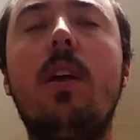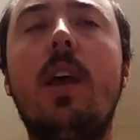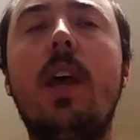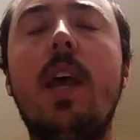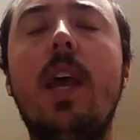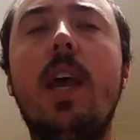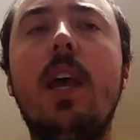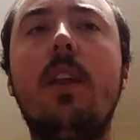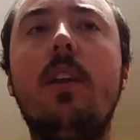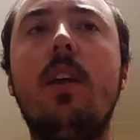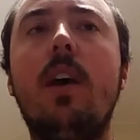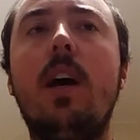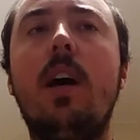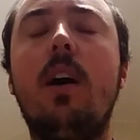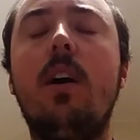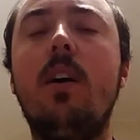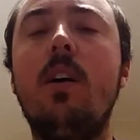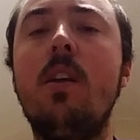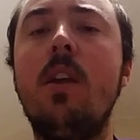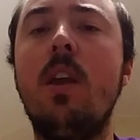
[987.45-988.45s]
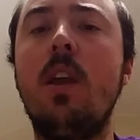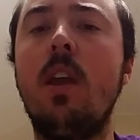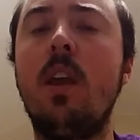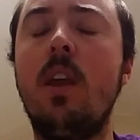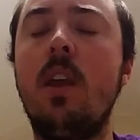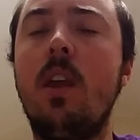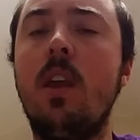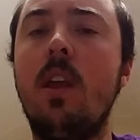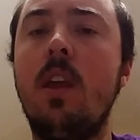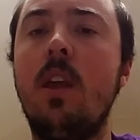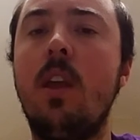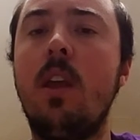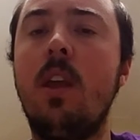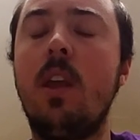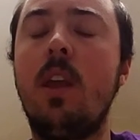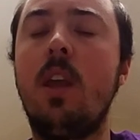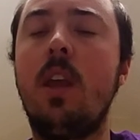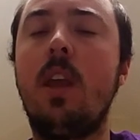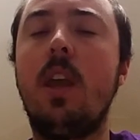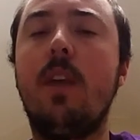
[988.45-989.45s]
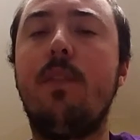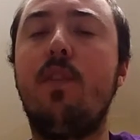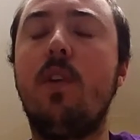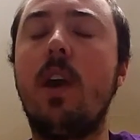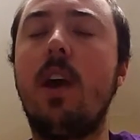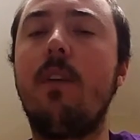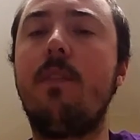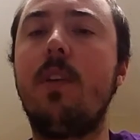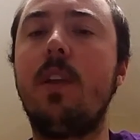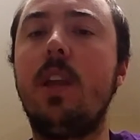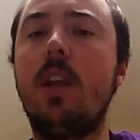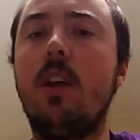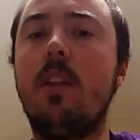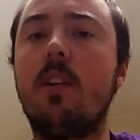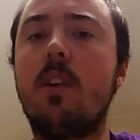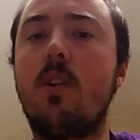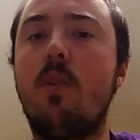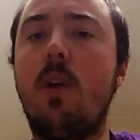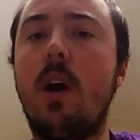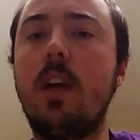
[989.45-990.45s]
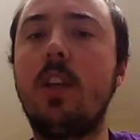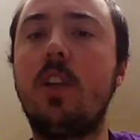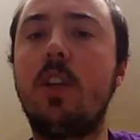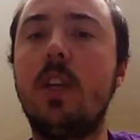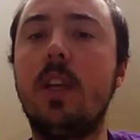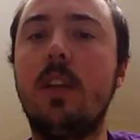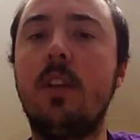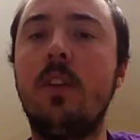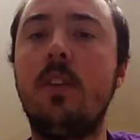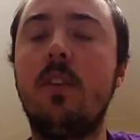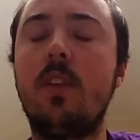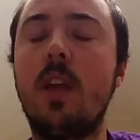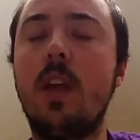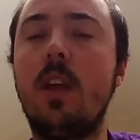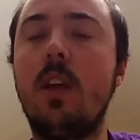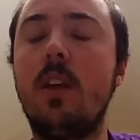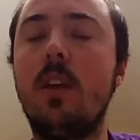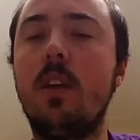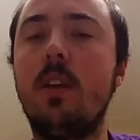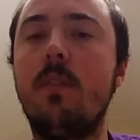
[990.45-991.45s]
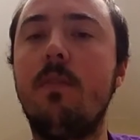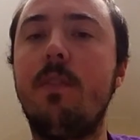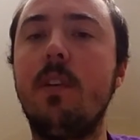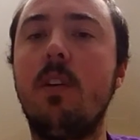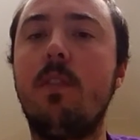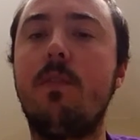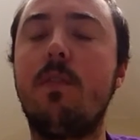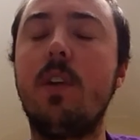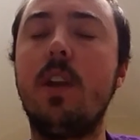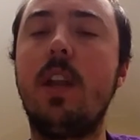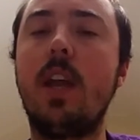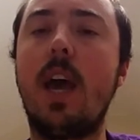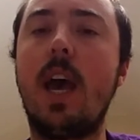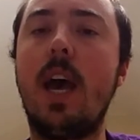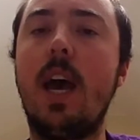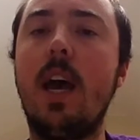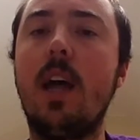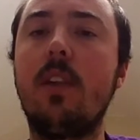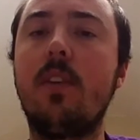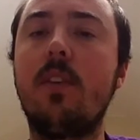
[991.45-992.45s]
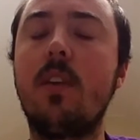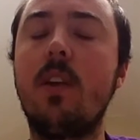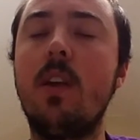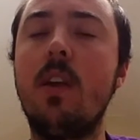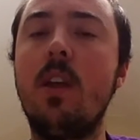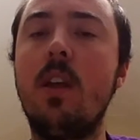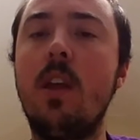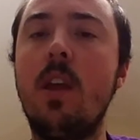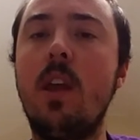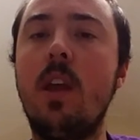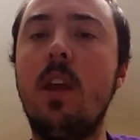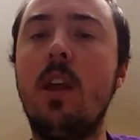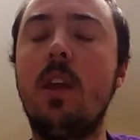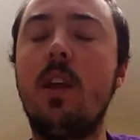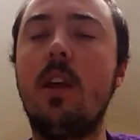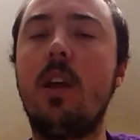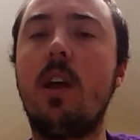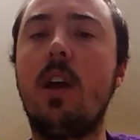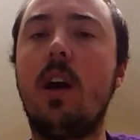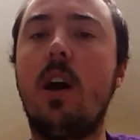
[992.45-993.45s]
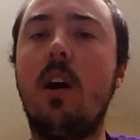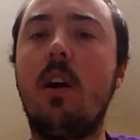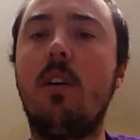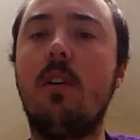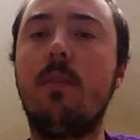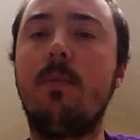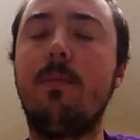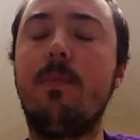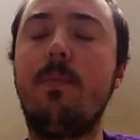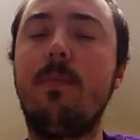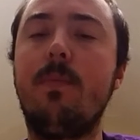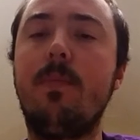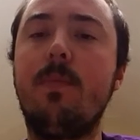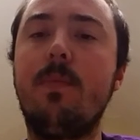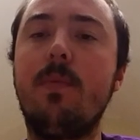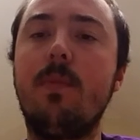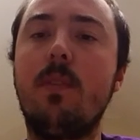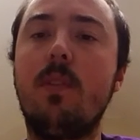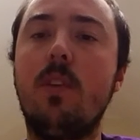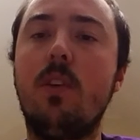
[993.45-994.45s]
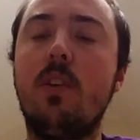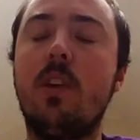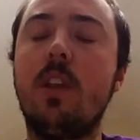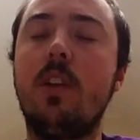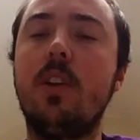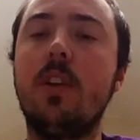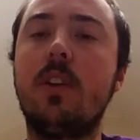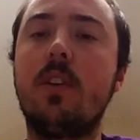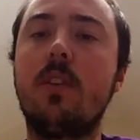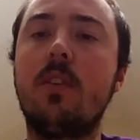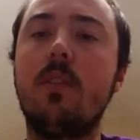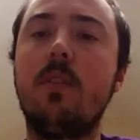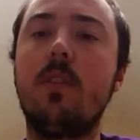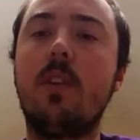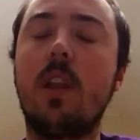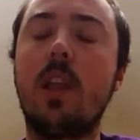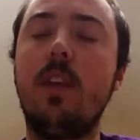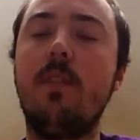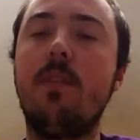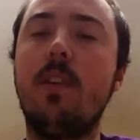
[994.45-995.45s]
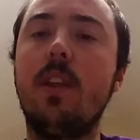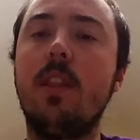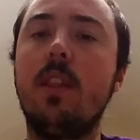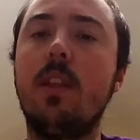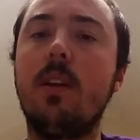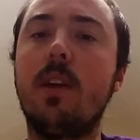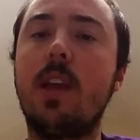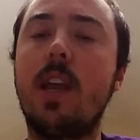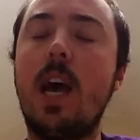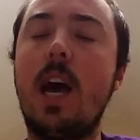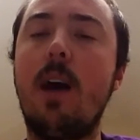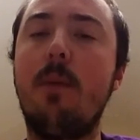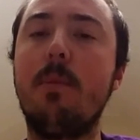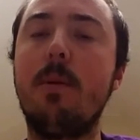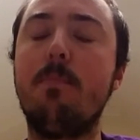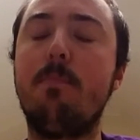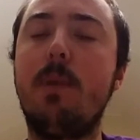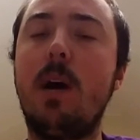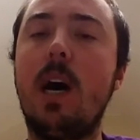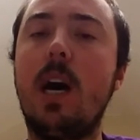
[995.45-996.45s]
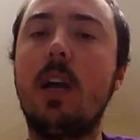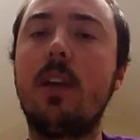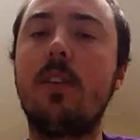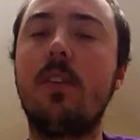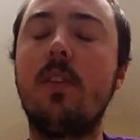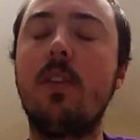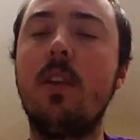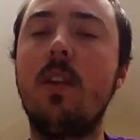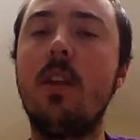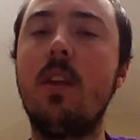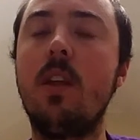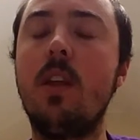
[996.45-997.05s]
and if you have any other questions, feel free to ask. You can just leave it in the comment box.